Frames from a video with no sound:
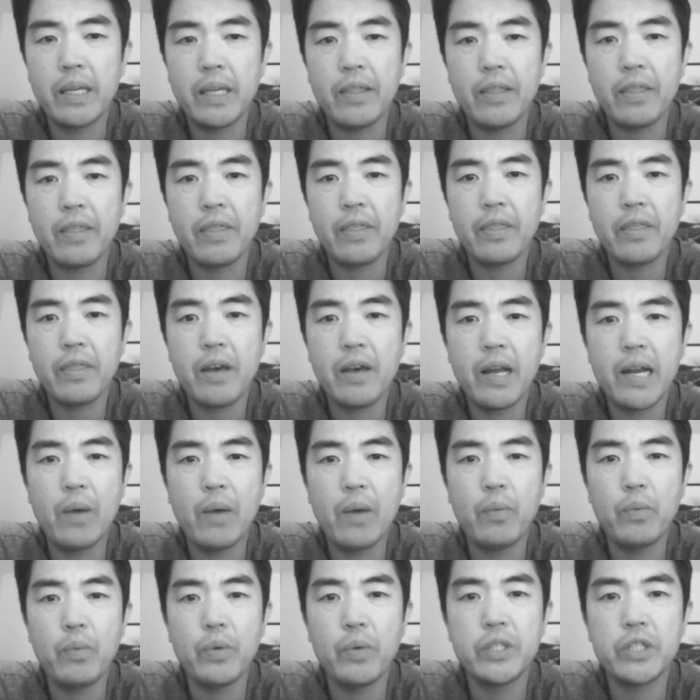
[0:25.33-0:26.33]
and thought I
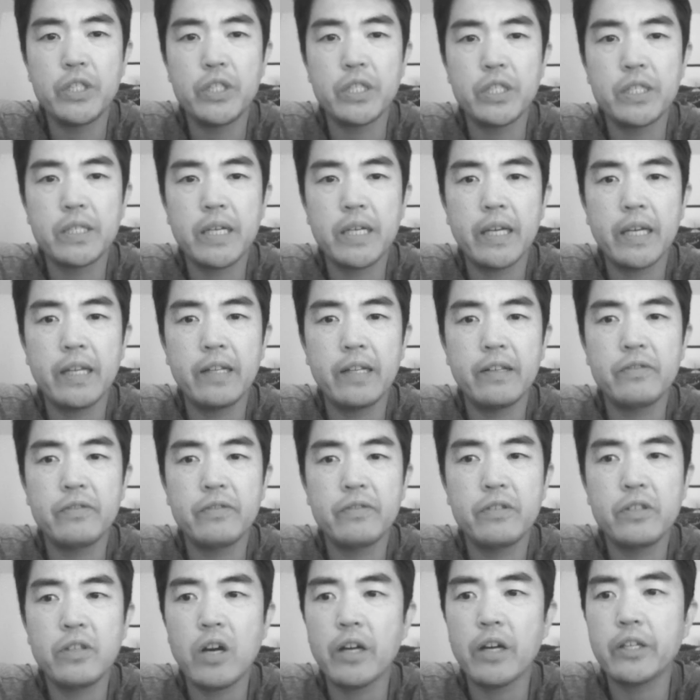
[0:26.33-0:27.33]
would just kind of
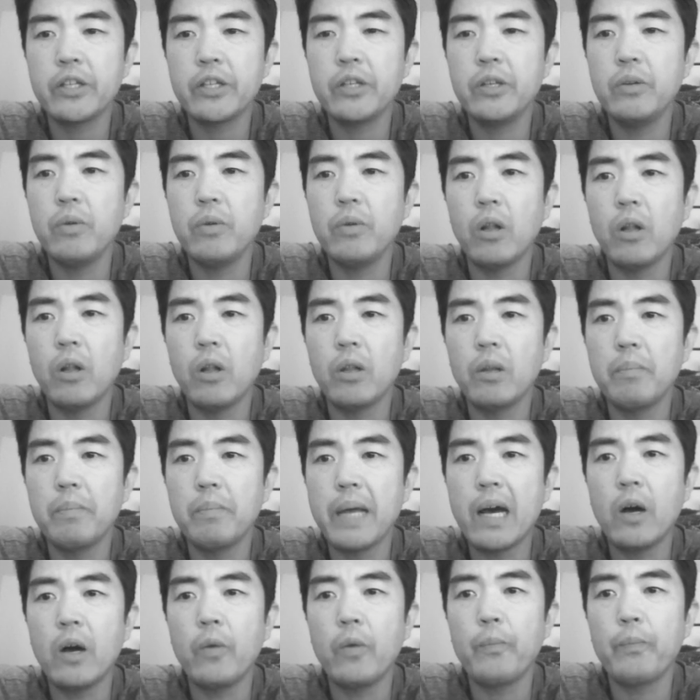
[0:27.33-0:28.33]
talk to you all
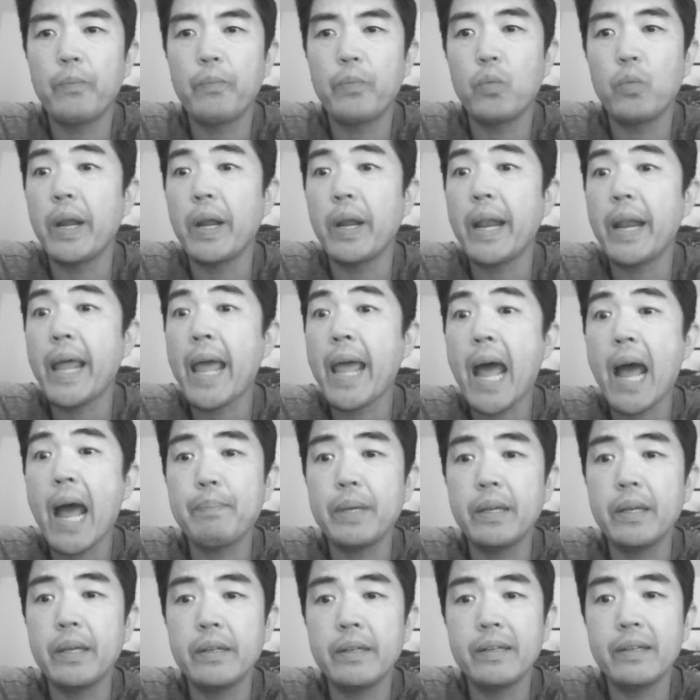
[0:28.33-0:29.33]
about what
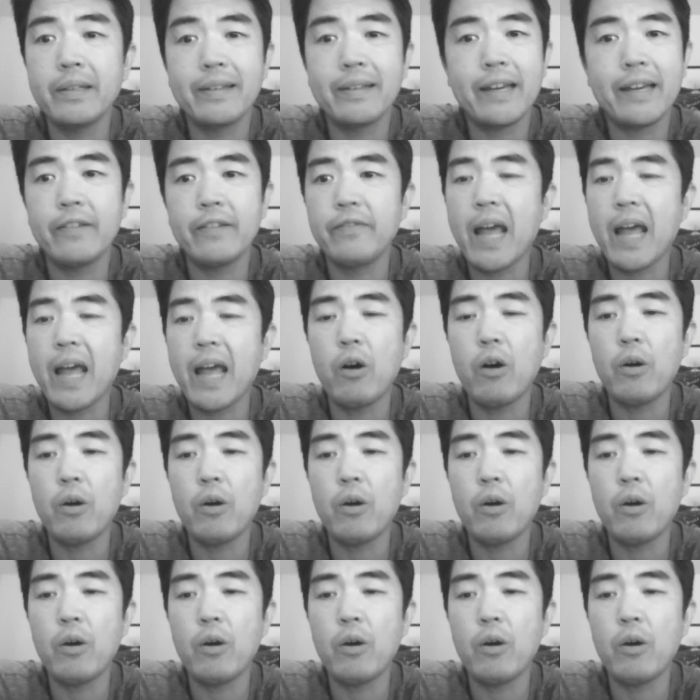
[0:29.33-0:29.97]
happened and kind of